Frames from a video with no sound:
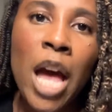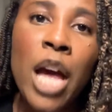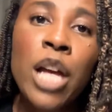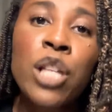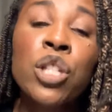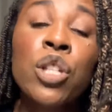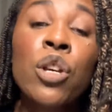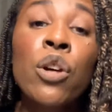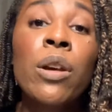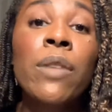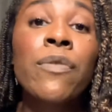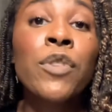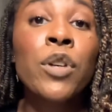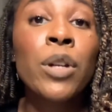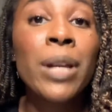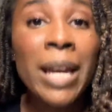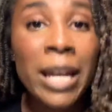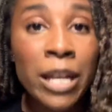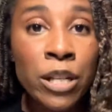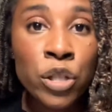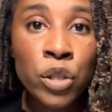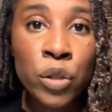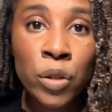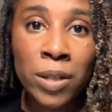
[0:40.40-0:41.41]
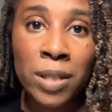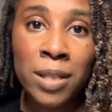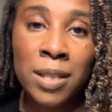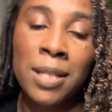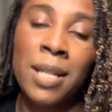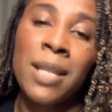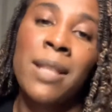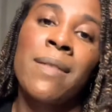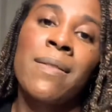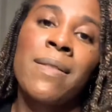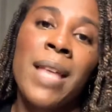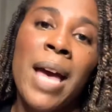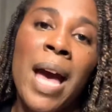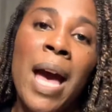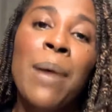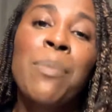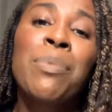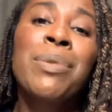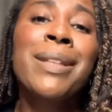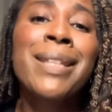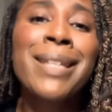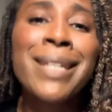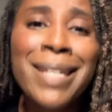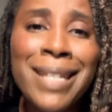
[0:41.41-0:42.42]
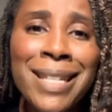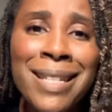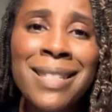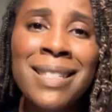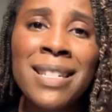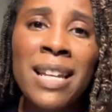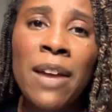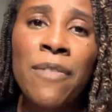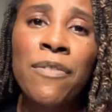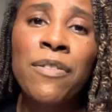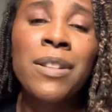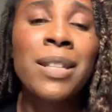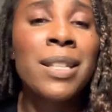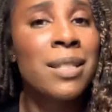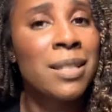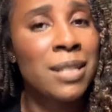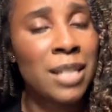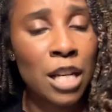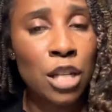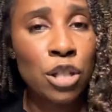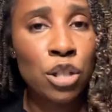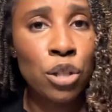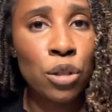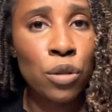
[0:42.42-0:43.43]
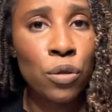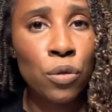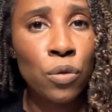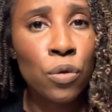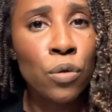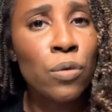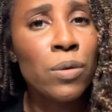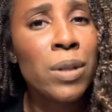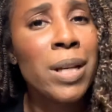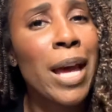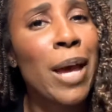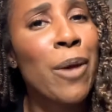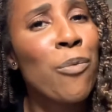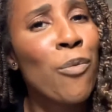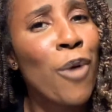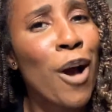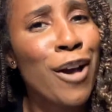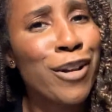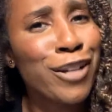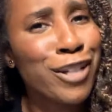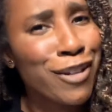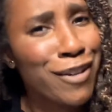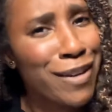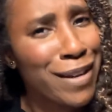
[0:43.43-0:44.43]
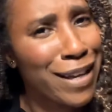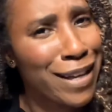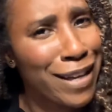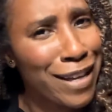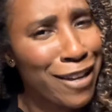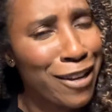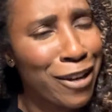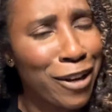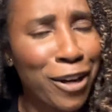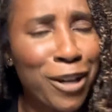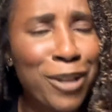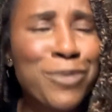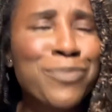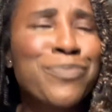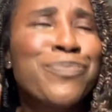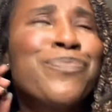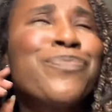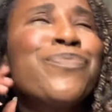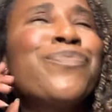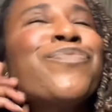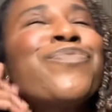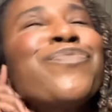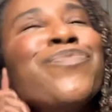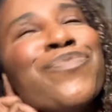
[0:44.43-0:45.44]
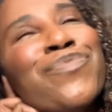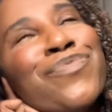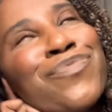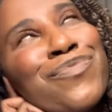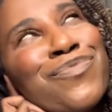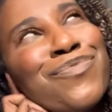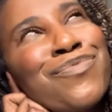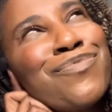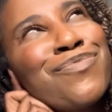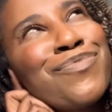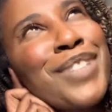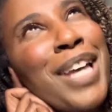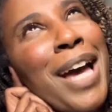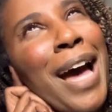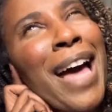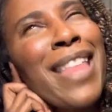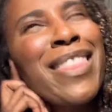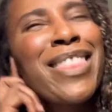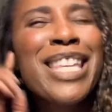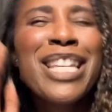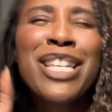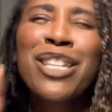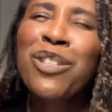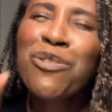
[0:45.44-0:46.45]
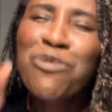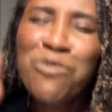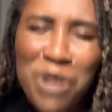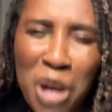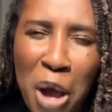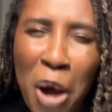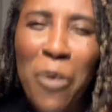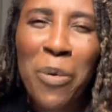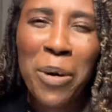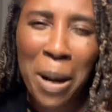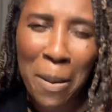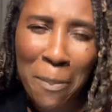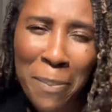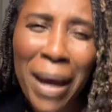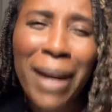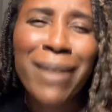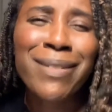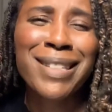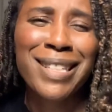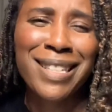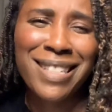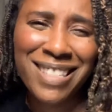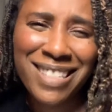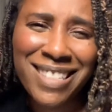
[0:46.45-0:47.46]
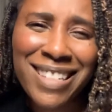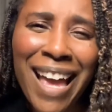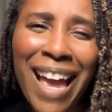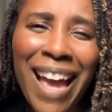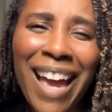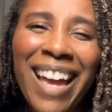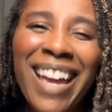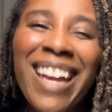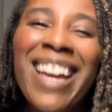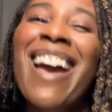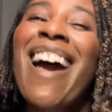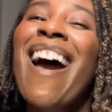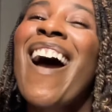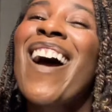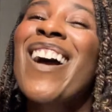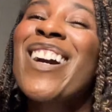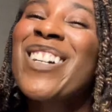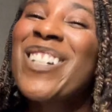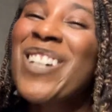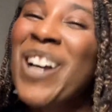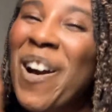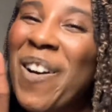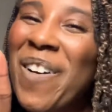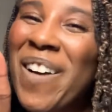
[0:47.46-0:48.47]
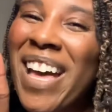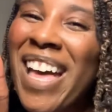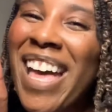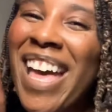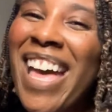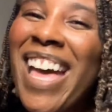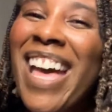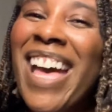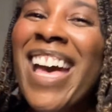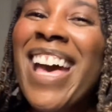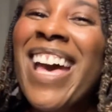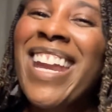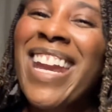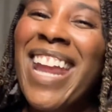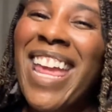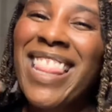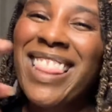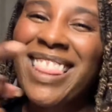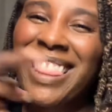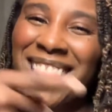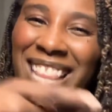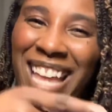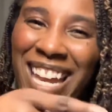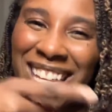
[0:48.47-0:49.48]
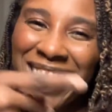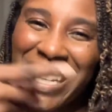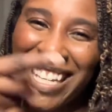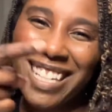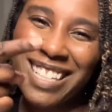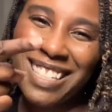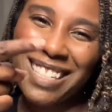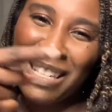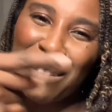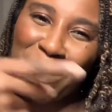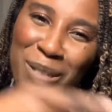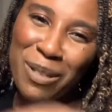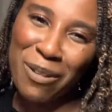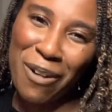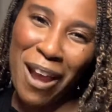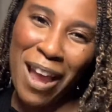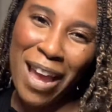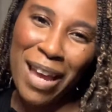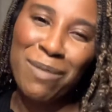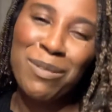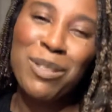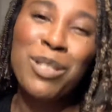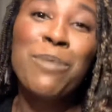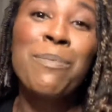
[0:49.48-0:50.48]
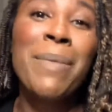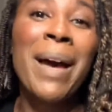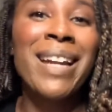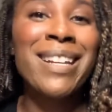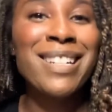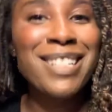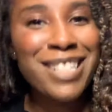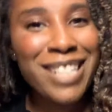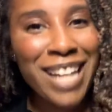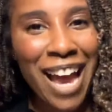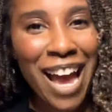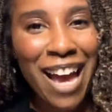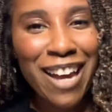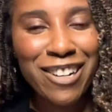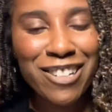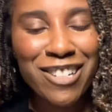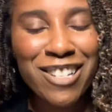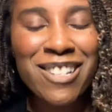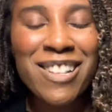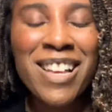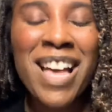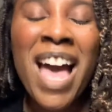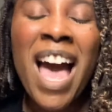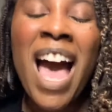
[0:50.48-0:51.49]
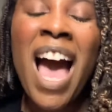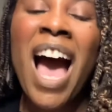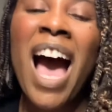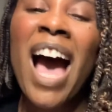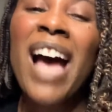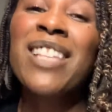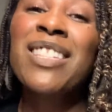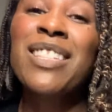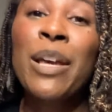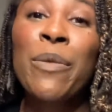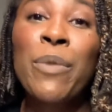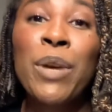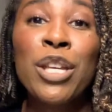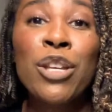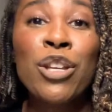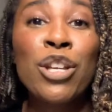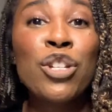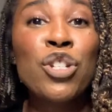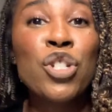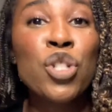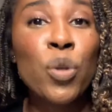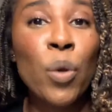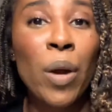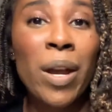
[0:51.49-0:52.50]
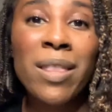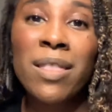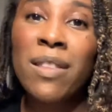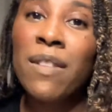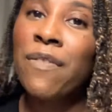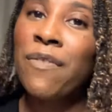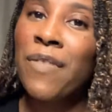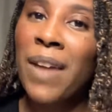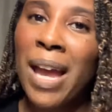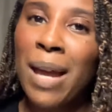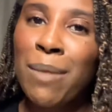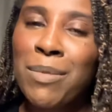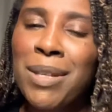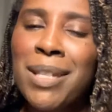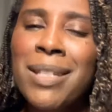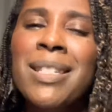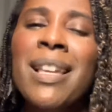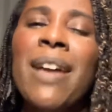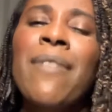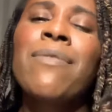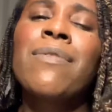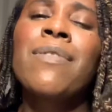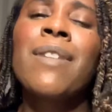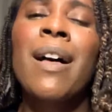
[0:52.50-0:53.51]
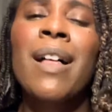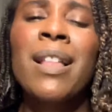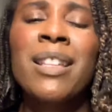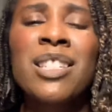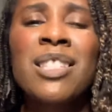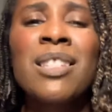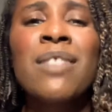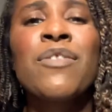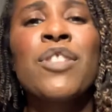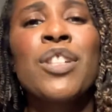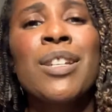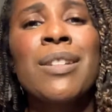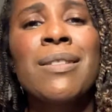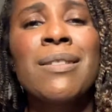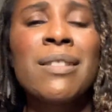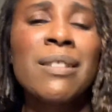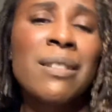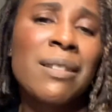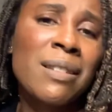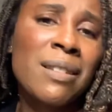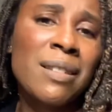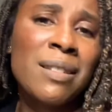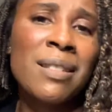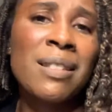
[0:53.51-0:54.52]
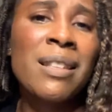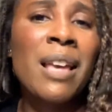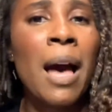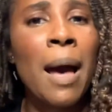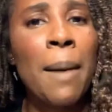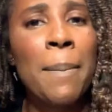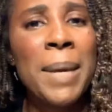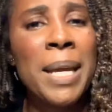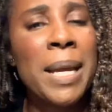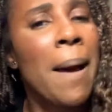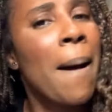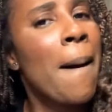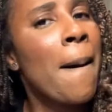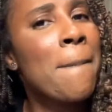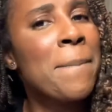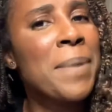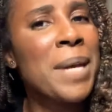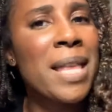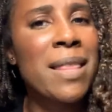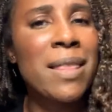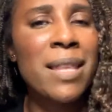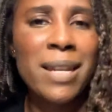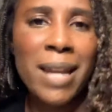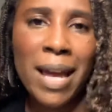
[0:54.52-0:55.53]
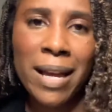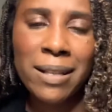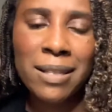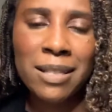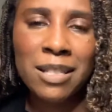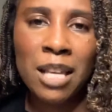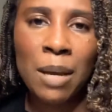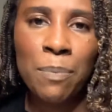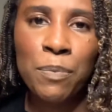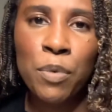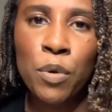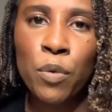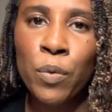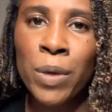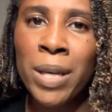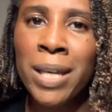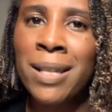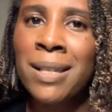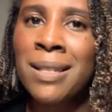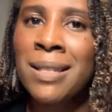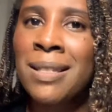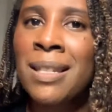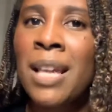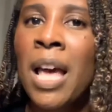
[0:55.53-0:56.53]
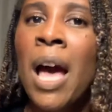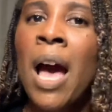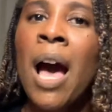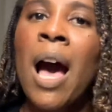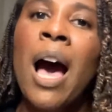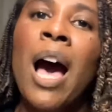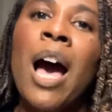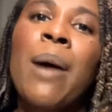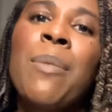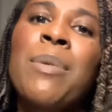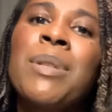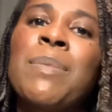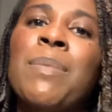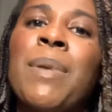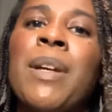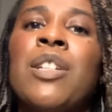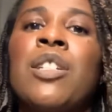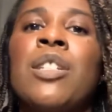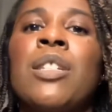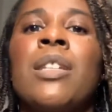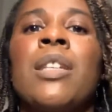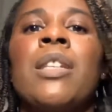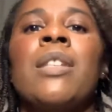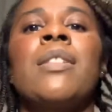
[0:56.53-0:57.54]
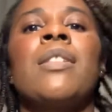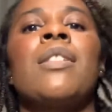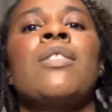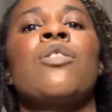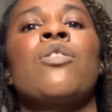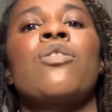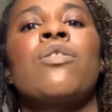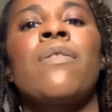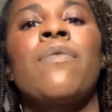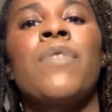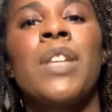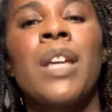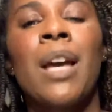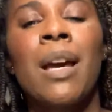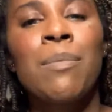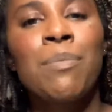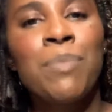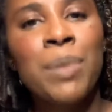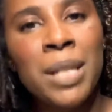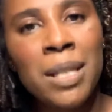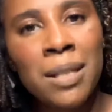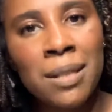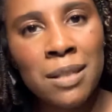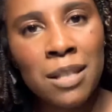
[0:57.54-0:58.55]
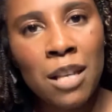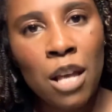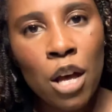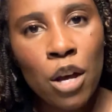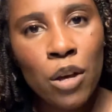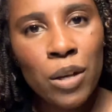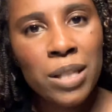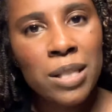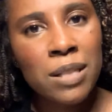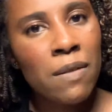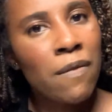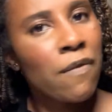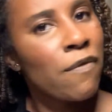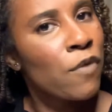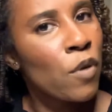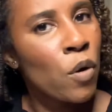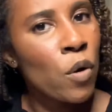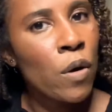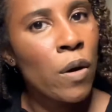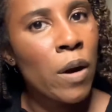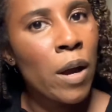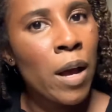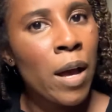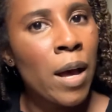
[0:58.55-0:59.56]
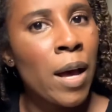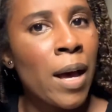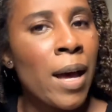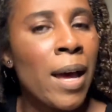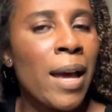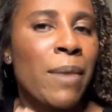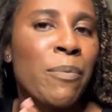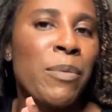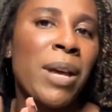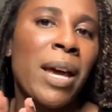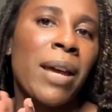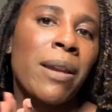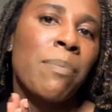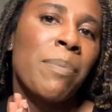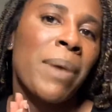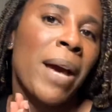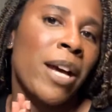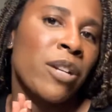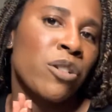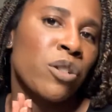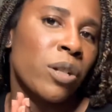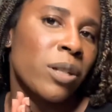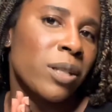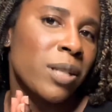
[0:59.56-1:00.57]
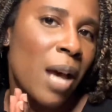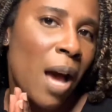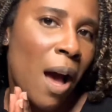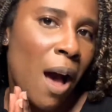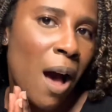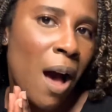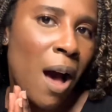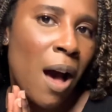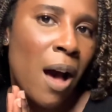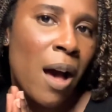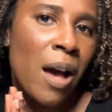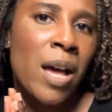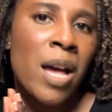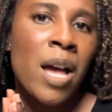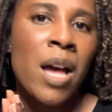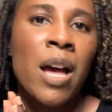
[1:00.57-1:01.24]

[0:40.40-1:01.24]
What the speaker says: So if you're interested in that, please definitely stay tuned. And while you're here, I think you know what I'm about to say. Go ahead and like and subscribe to my channel so that way you can join the family, because I have lots of good goodies coming up in the next couple weeks, especially since there's a VIB sale at Sephora and we had a Patrick Ta.